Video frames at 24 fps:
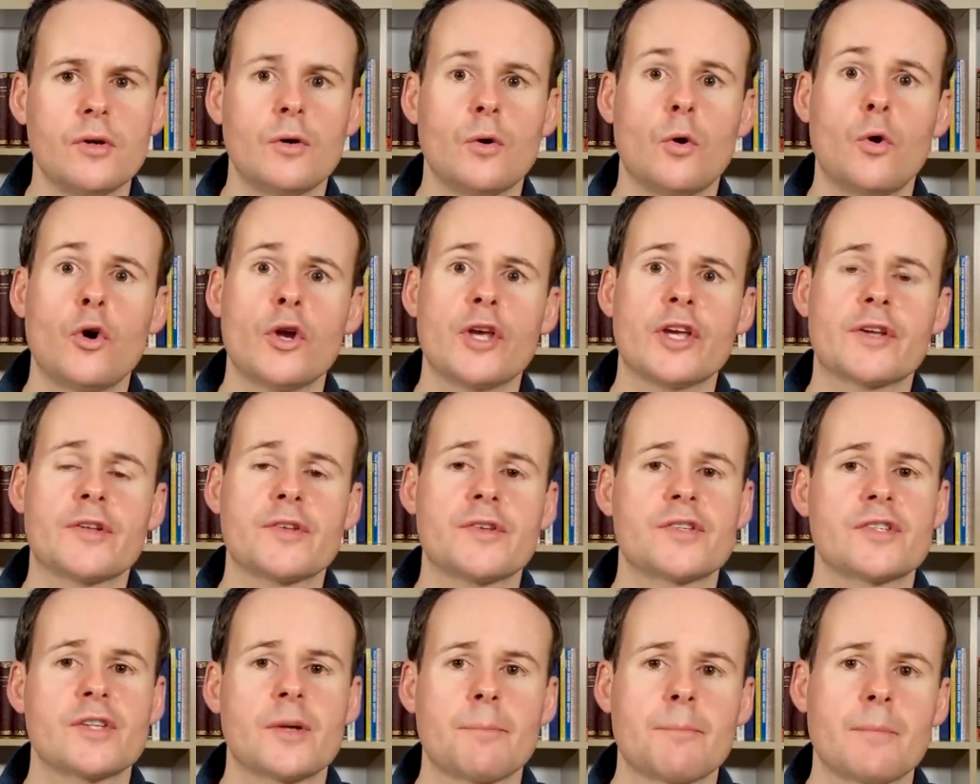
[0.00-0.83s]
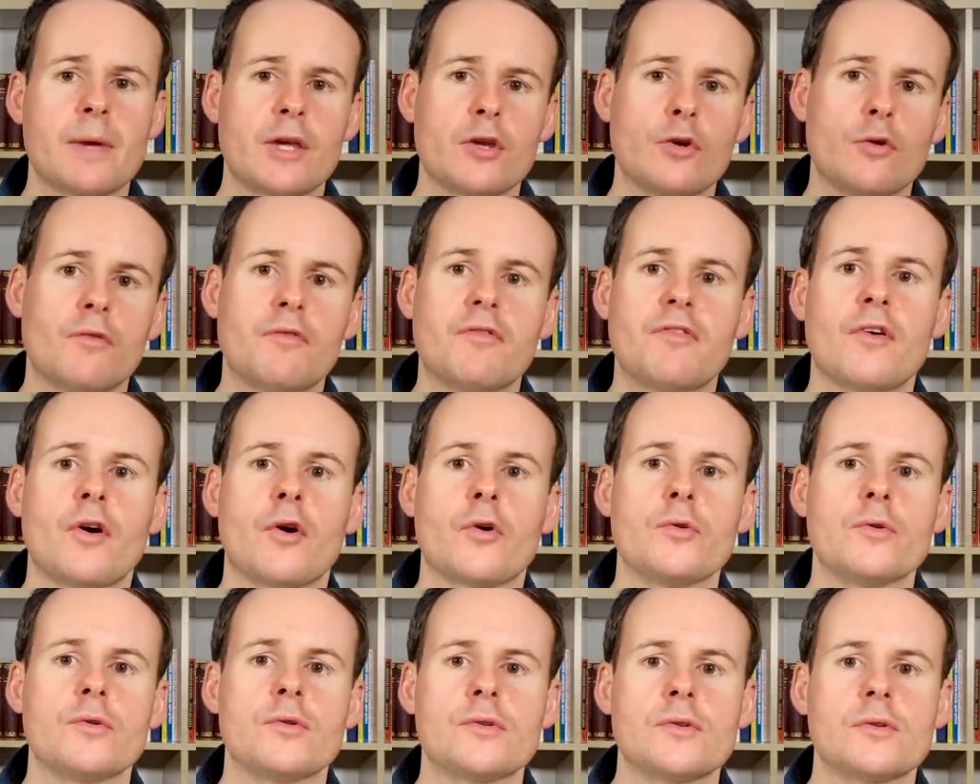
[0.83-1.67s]
or you can submit your
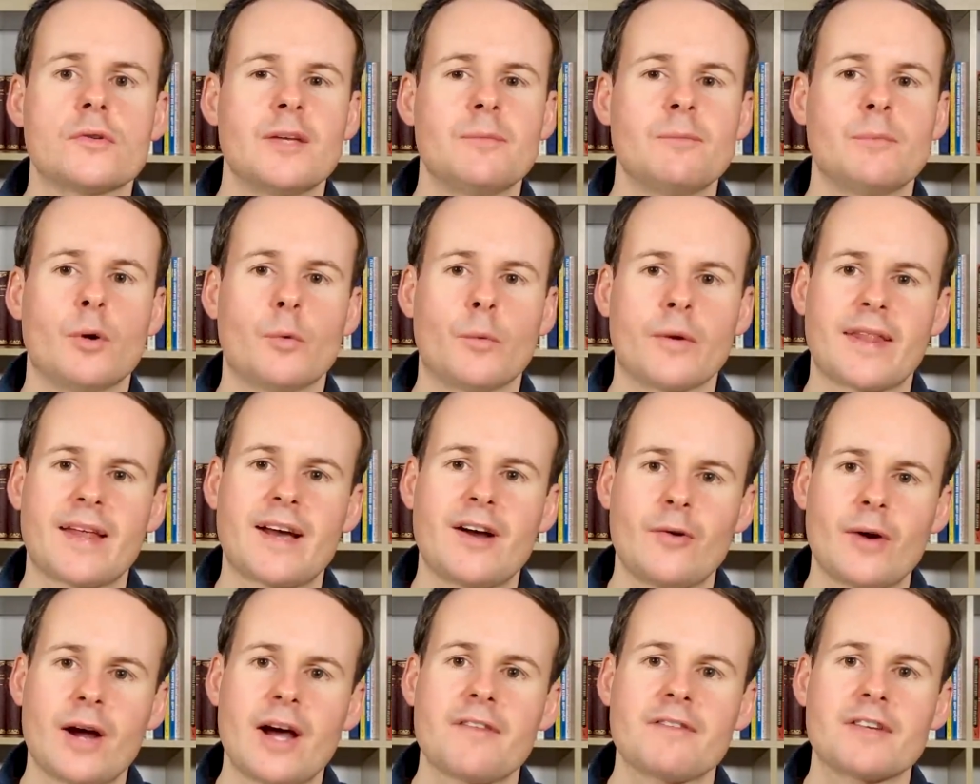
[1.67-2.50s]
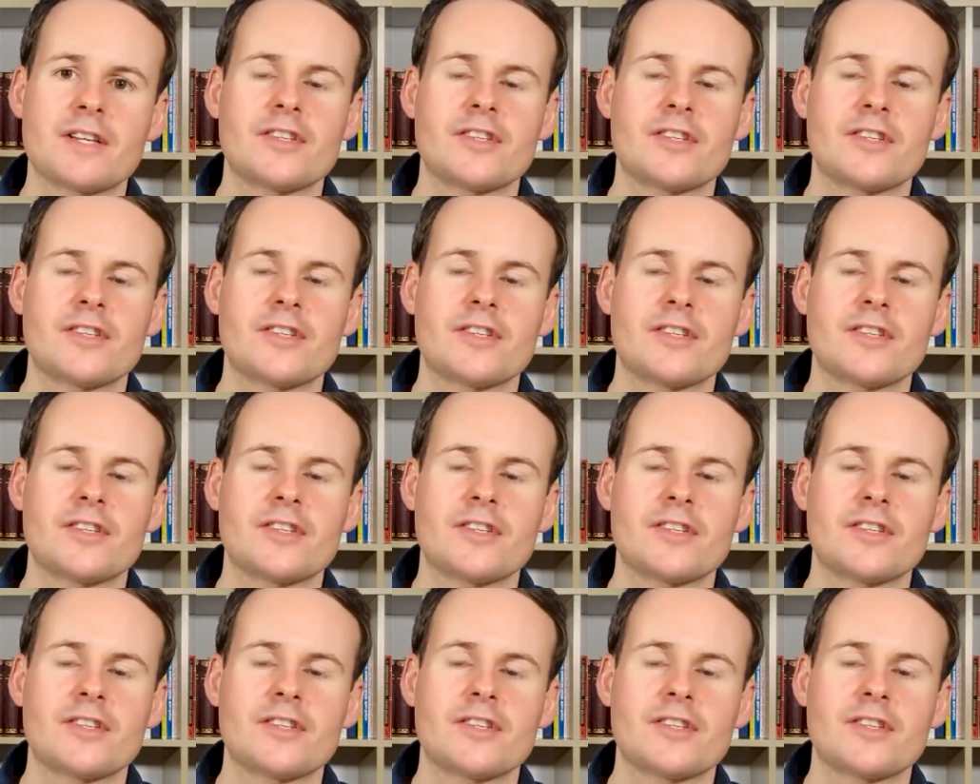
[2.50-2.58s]
vote, but without having